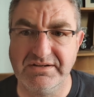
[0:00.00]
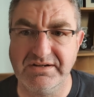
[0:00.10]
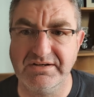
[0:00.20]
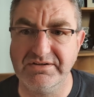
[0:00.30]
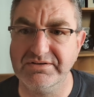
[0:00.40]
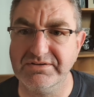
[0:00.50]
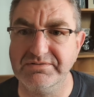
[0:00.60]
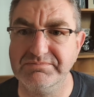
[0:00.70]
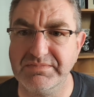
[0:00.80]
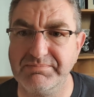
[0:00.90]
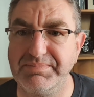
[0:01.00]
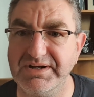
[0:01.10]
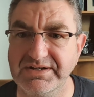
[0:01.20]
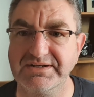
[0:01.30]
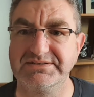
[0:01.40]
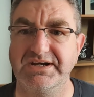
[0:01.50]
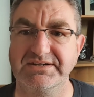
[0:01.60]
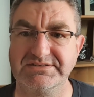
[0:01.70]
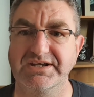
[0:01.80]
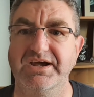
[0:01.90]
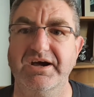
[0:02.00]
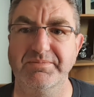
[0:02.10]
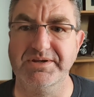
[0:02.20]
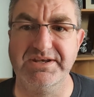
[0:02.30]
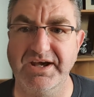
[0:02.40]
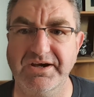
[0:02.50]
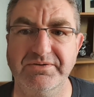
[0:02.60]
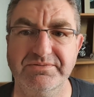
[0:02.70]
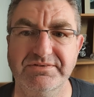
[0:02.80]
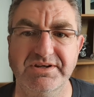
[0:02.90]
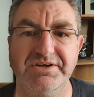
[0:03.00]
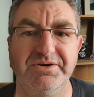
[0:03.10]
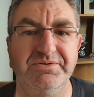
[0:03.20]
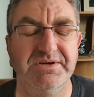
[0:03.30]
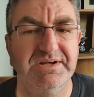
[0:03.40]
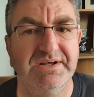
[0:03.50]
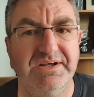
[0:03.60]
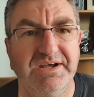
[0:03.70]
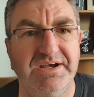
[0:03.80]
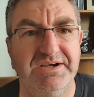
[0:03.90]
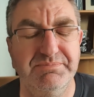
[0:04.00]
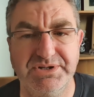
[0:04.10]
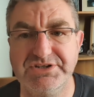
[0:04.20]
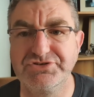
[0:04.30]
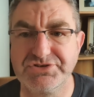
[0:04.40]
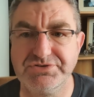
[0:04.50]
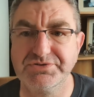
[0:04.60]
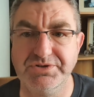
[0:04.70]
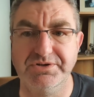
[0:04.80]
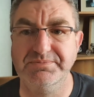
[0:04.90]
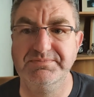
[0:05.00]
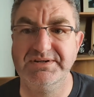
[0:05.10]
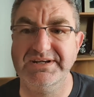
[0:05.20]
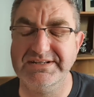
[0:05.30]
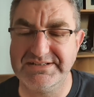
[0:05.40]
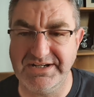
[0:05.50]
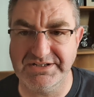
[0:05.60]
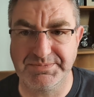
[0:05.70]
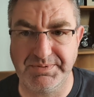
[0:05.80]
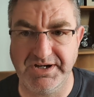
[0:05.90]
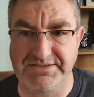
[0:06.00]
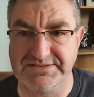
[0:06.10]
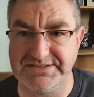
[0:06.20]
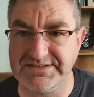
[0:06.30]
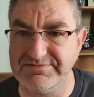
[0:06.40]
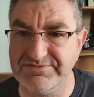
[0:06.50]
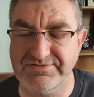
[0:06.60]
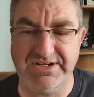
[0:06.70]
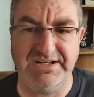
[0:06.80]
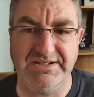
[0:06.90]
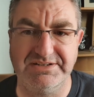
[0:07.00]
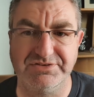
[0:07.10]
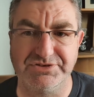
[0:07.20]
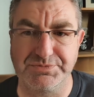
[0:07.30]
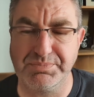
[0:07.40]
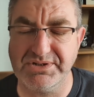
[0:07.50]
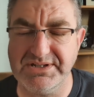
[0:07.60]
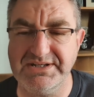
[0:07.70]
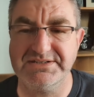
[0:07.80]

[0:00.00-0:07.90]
oh, my panic attacks are calming down. But it does all come. It takes practice. It really does. Please